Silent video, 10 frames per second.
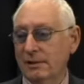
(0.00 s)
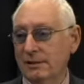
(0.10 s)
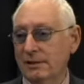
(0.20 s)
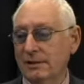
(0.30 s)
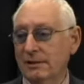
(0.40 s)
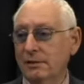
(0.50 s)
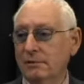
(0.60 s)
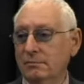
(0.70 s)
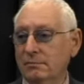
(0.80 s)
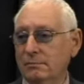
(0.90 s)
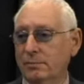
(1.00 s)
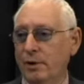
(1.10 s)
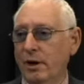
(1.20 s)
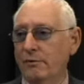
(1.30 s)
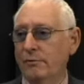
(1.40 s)
just a little
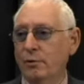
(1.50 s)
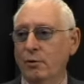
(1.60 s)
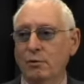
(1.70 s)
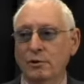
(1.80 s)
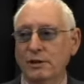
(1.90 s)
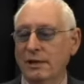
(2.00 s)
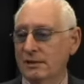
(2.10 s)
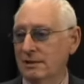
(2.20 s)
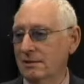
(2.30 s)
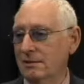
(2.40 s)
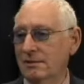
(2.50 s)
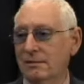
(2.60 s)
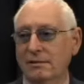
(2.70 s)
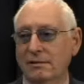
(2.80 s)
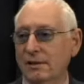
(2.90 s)
prideful or just
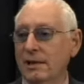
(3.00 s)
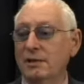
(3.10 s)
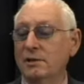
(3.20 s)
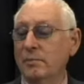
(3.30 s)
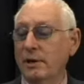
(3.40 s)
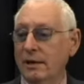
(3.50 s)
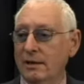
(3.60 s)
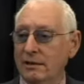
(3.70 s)
in despair?